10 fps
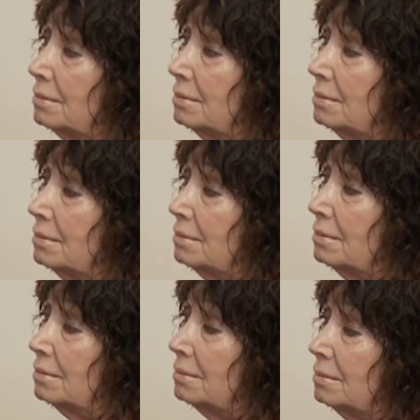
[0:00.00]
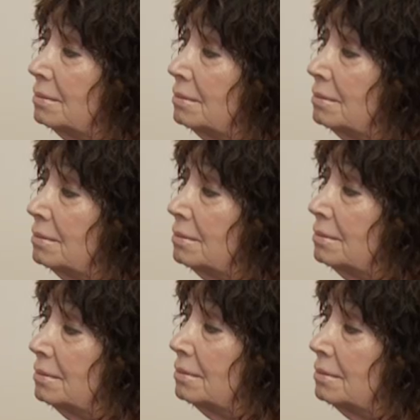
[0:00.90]

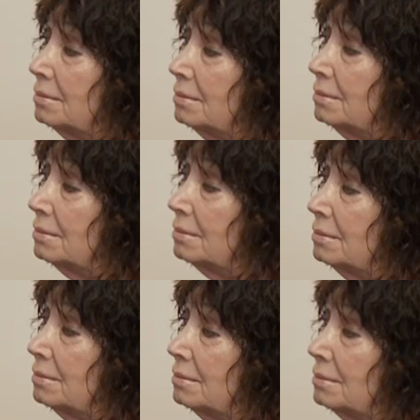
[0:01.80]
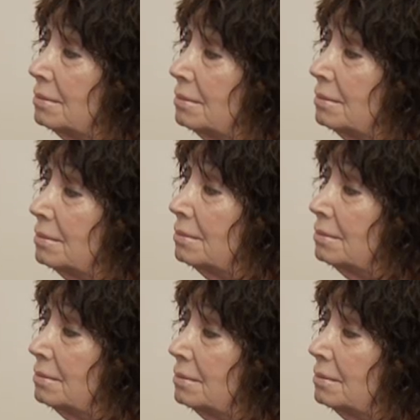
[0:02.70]

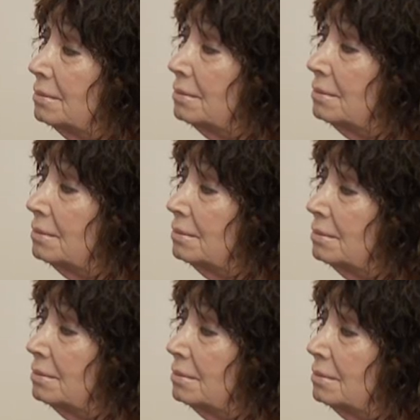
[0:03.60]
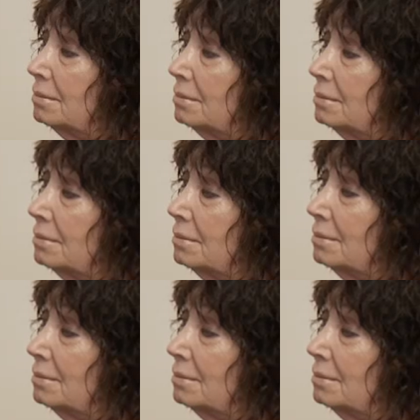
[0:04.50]
(silent)